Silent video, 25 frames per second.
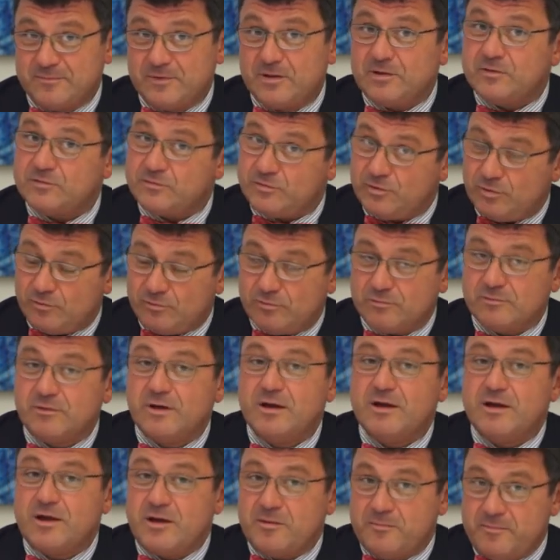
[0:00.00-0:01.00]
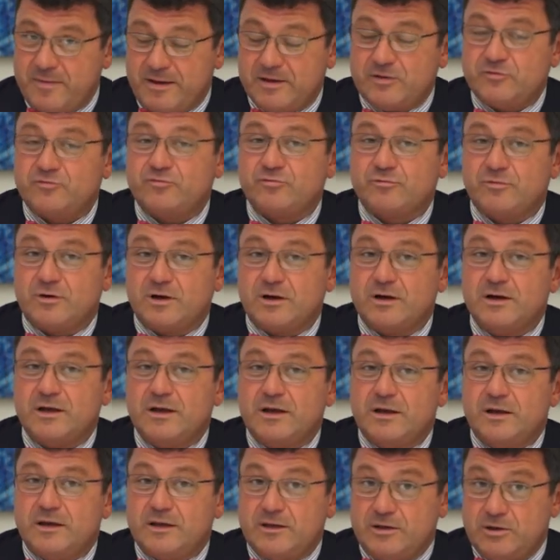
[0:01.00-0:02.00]
So make sure
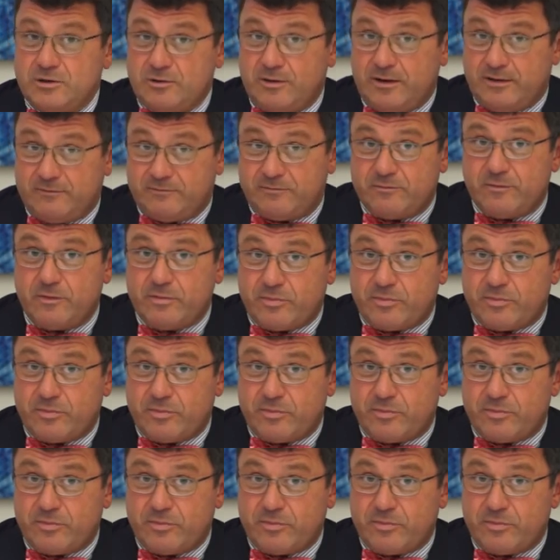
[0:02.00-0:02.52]
you have